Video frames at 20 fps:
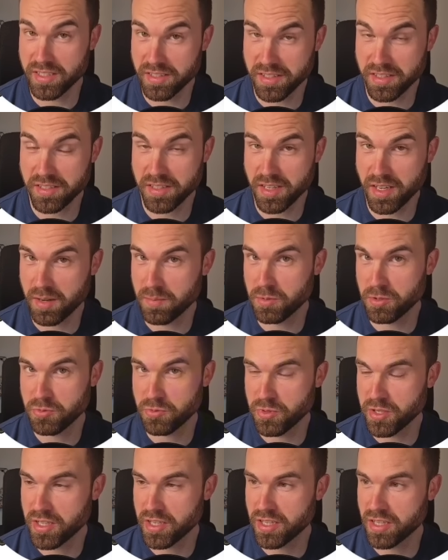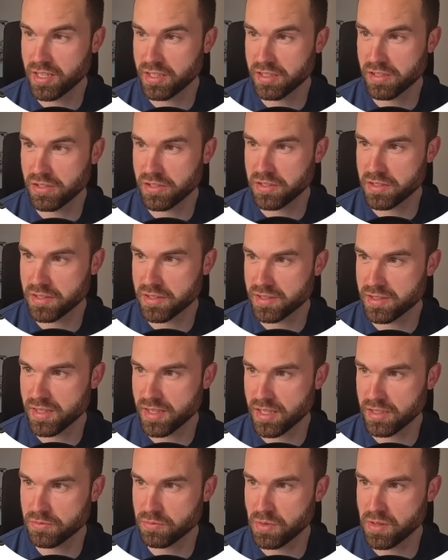example, we click on
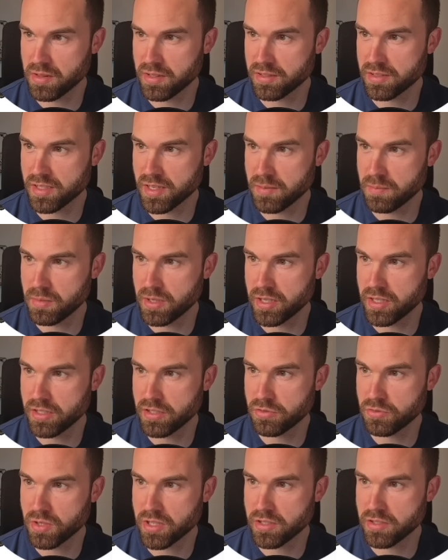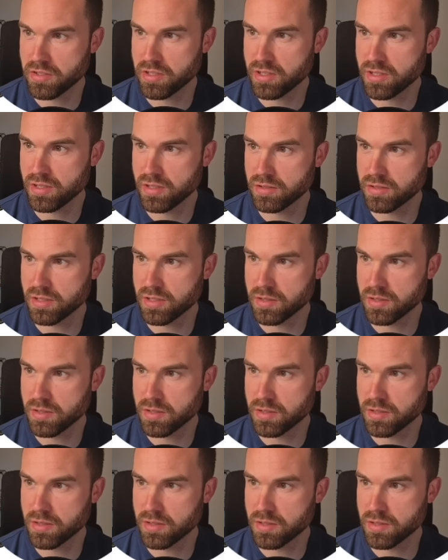start with a template right here on this